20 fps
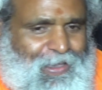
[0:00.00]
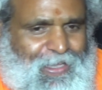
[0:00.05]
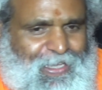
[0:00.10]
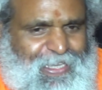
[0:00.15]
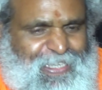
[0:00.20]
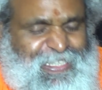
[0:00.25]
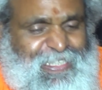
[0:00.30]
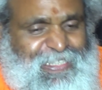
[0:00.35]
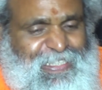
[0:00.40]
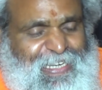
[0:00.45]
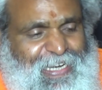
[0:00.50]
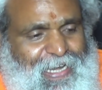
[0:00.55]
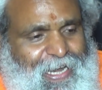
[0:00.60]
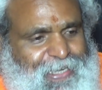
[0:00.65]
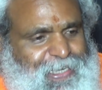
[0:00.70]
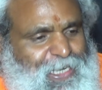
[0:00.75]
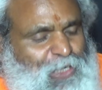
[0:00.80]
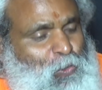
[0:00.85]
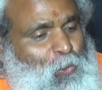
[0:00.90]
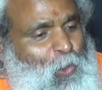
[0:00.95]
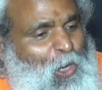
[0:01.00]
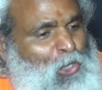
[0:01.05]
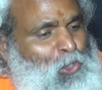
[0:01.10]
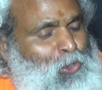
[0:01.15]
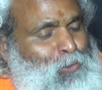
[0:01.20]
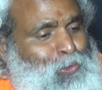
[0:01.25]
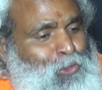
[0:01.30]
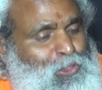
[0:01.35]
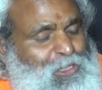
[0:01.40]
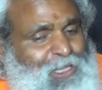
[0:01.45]
Is it related to
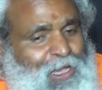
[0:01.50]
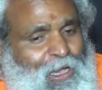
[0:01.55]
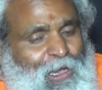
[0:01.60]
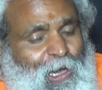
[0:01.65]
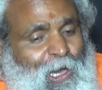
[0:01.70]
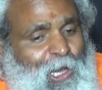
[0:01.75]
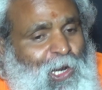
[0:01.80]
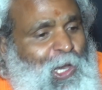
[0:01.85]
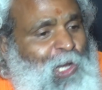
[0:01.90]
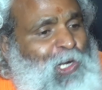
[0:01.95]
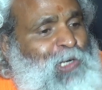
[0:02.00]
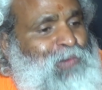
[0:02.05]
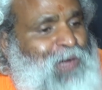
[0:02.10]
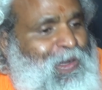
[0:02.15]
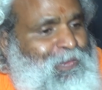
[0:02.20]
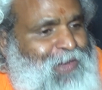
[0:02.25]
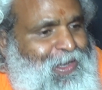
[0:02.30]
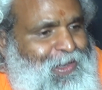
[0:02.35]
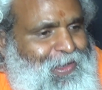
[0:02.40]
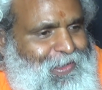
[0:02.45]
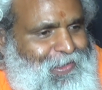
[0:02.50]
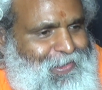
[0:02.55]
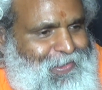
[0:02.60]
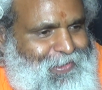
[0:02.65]
Anubhuta or Anubhava?